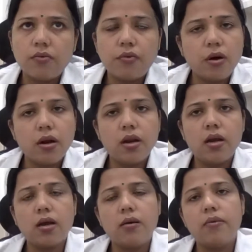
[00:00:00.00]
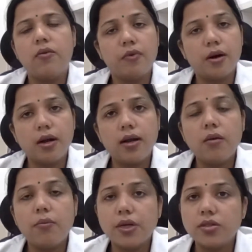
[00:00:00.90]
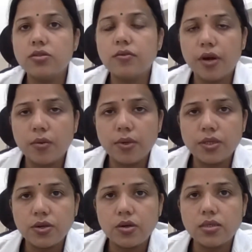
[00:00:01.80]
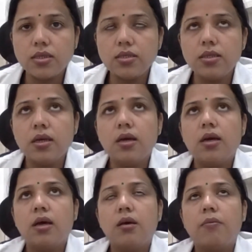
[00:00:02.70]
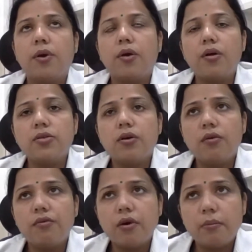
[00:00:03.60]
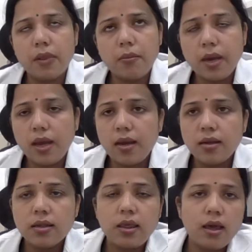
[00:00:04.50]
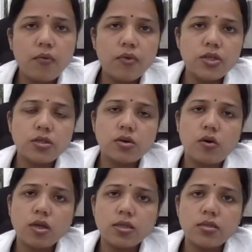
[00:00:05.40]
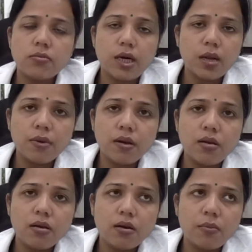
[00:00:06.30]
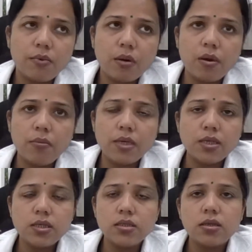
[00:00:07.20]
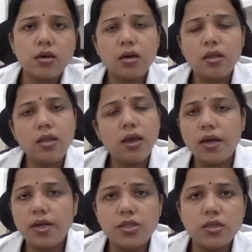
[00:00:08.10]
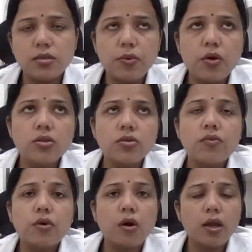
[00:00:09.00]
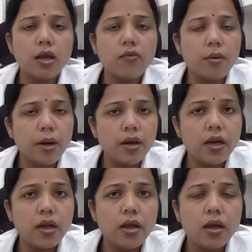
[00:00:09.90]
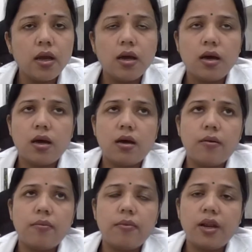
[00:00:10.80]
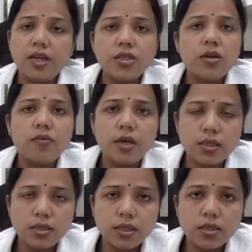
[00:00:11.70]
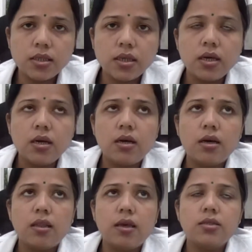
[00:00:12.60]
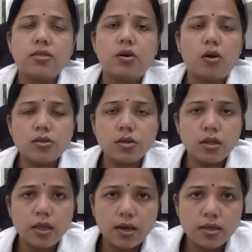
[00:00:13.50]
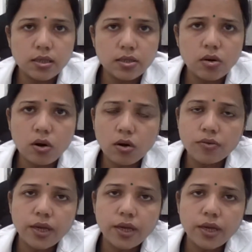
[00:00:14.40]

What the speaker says: for infertility in patients of endometriosis. Because of the main thing which causes multiple problem is the adhesions. Because of chronic inflammatory nature of the disease, there is a lot of